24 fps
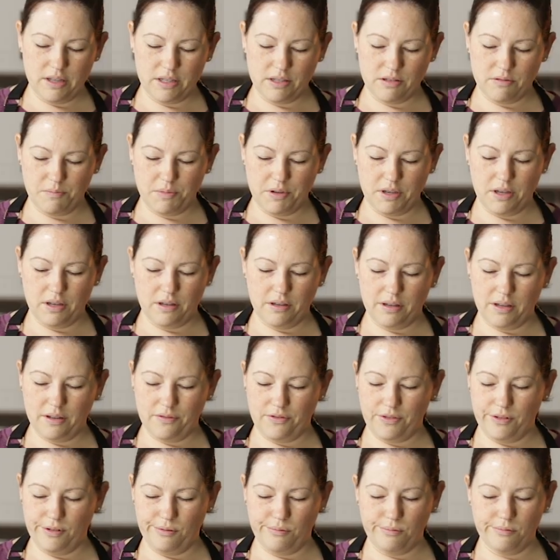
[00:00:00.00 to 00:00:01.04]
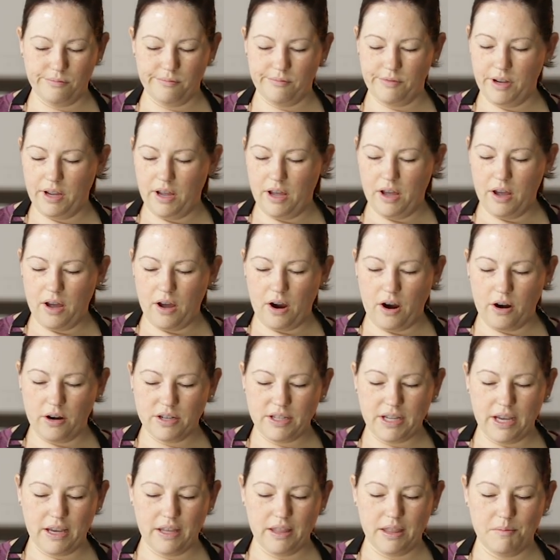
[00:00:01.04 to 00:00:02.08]
This would be if you
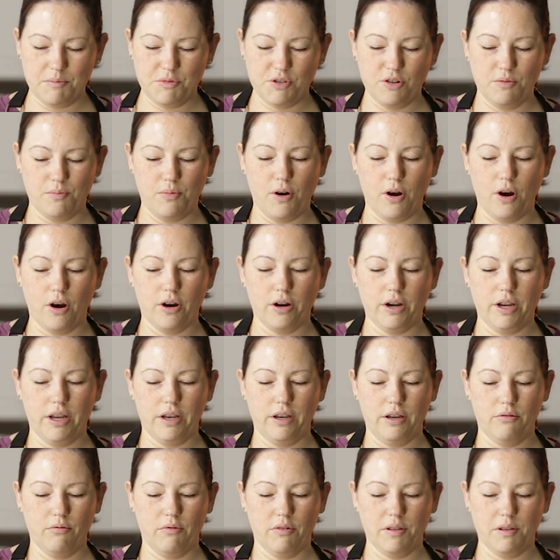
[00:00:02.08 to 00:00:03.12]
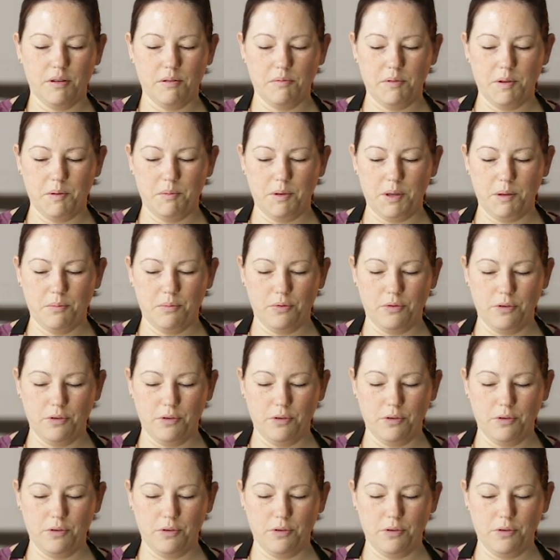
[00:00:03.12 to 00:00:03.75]
are taking them to a party and you want them to be